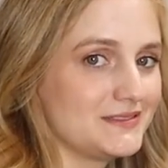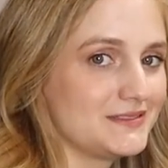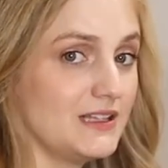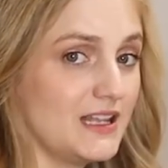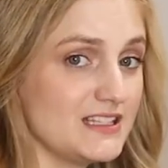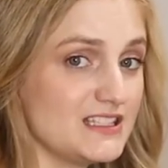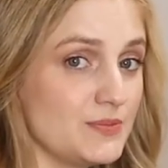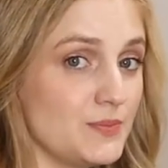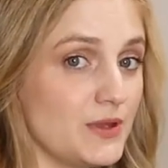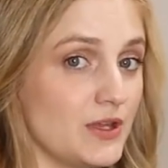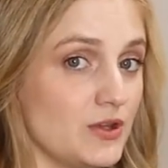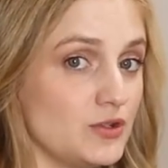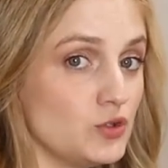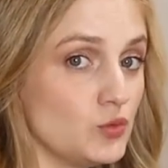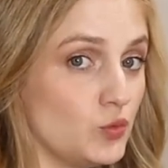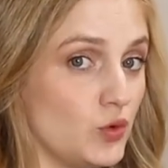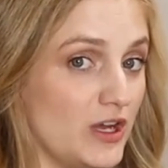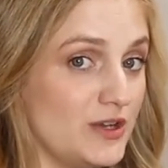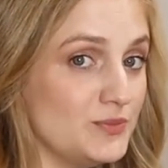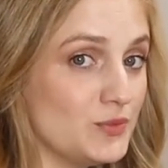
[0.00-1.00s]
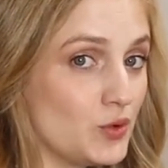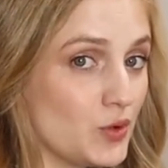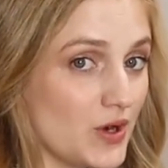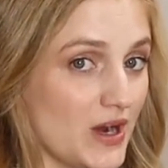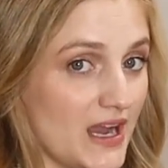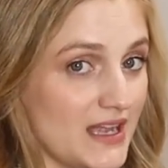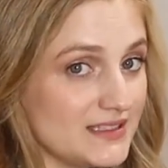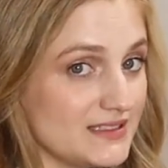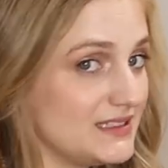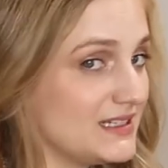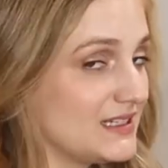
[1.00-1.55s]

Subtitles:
Let's build one more as an